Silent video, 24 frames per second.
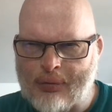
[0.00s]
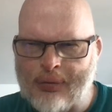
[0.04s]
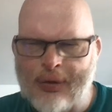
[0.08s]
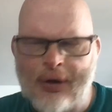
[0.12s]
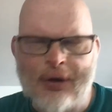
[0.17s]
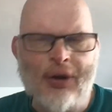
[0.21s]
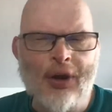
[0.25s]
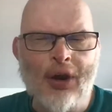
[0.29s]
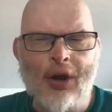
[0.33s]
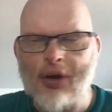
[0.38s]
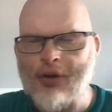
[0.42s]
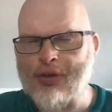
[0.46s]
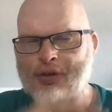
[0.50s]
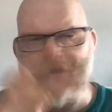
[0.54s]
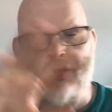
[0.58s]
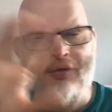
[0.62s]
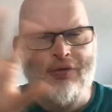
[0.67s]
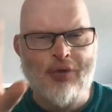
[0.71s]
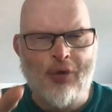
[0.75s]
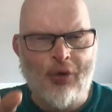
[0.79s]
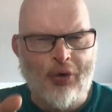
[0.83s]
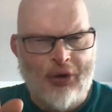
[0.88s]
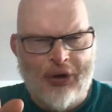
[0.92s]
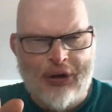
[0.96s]
in lots of
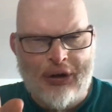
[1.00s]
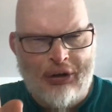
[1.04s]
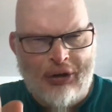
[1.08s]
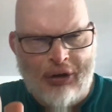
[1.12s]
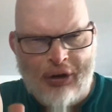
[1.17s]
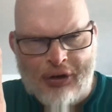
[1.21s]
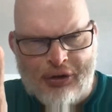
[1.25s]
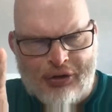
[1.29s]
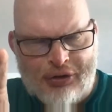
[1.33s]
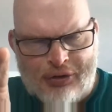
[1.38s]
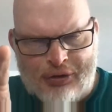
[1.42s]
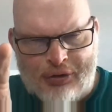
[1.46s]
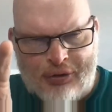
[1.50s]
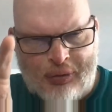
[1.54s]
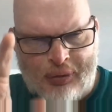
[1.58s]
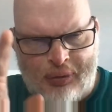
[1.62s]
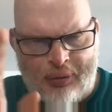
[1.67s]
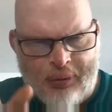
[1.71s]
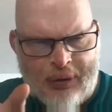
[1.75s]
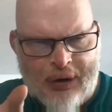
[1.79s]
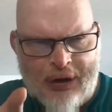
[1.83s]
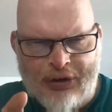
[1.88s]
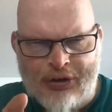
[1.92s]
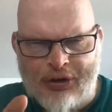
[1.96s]
Northern English
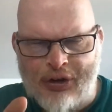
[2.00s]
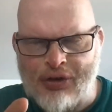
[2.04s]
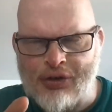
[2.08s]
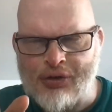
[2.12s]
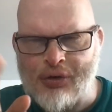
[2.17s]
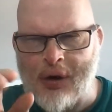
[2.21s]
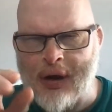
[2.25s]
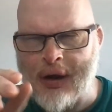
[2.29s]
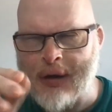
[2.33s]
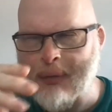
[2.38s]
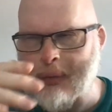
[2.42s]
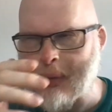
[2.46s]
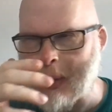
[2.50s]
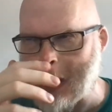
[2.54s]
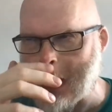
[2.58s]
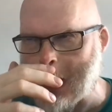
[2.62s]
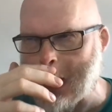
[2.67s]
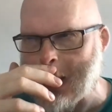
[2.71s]
regions, right?